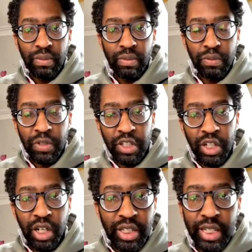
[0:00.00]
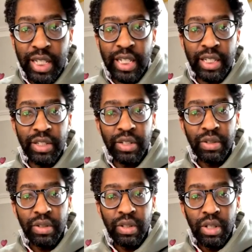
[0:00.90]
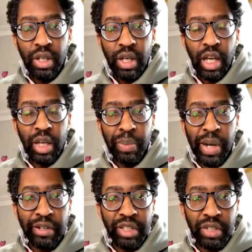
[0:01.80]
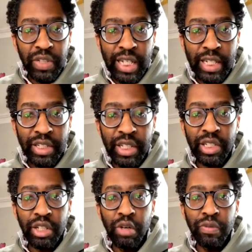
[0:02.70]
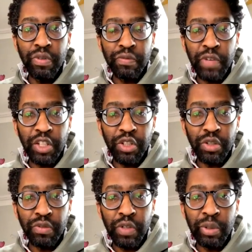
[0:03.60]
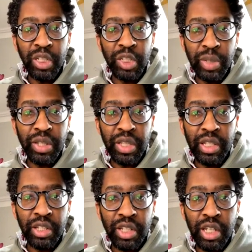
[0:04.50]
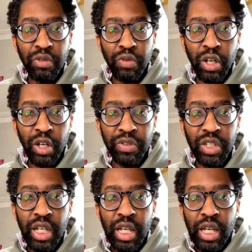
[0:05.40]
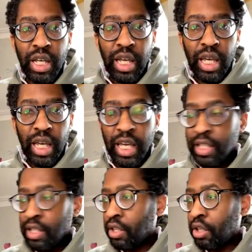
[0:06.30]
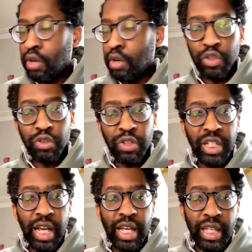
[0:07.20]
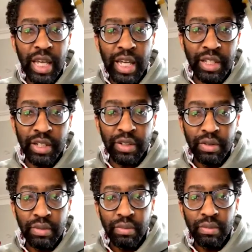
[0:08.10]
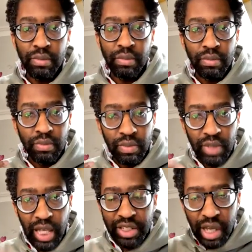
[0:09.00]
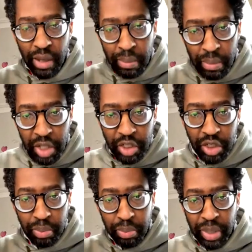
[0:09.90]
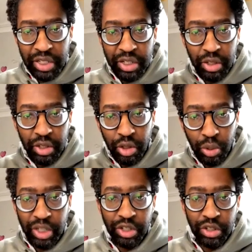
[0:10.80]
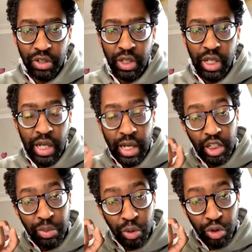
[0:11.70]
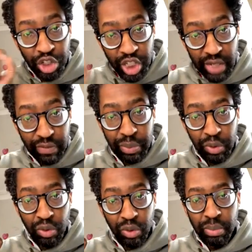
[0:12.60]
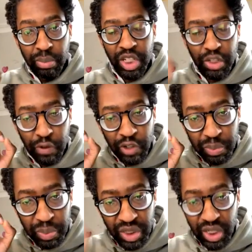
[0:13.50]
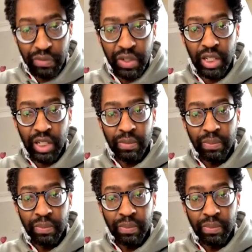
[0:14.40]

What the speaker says: The title is a comparative analysis of infection following split thickness skin grafts in Coventry and Kenya. That's now a much better question and is more achievable because it's very specific.